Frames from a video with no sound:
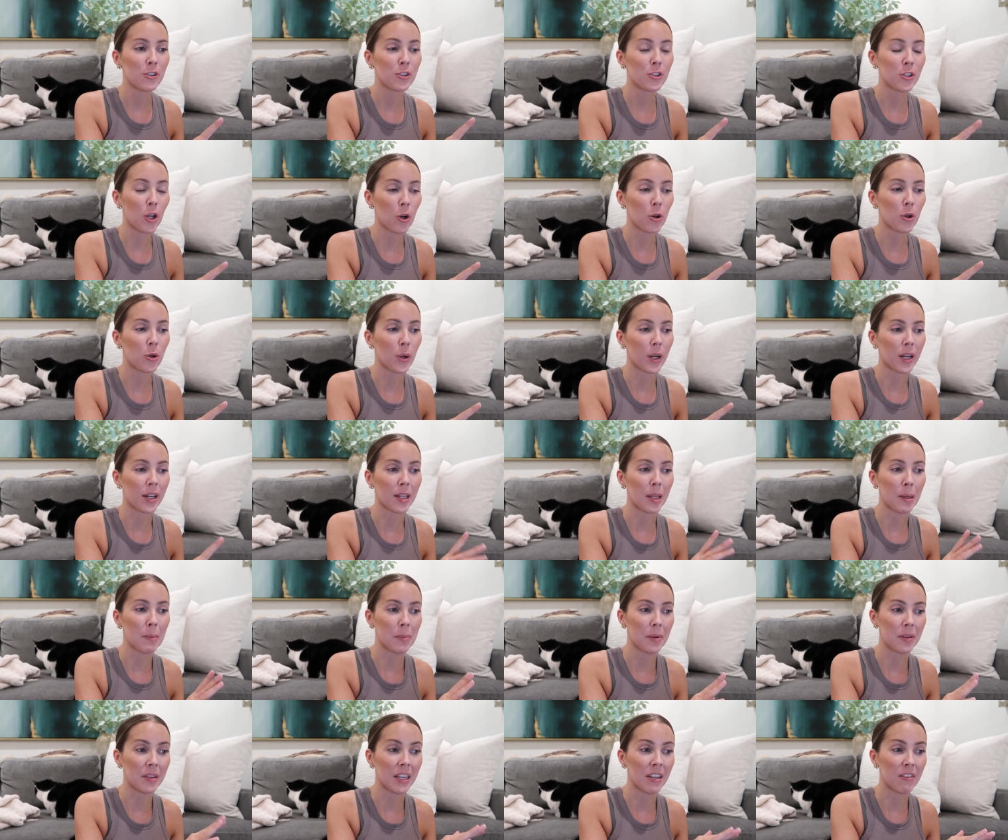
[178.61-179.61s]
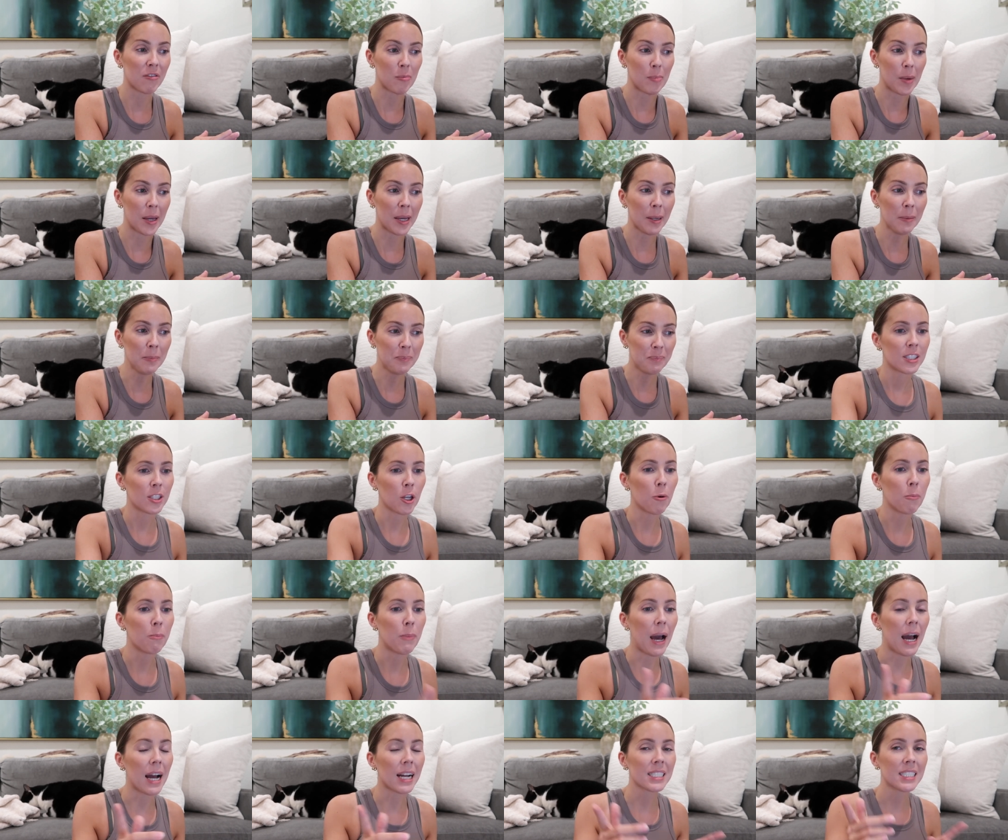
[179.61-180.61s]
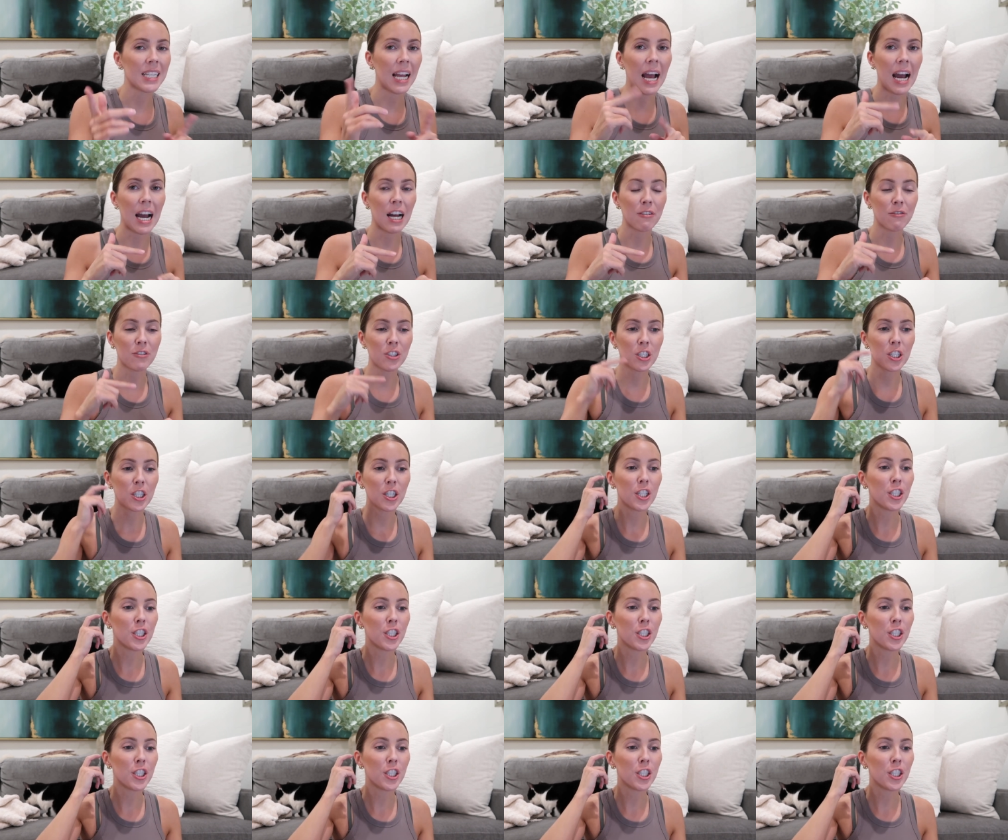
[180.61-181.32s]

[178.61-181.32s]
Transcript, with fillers: so quickly, believe me. So back to after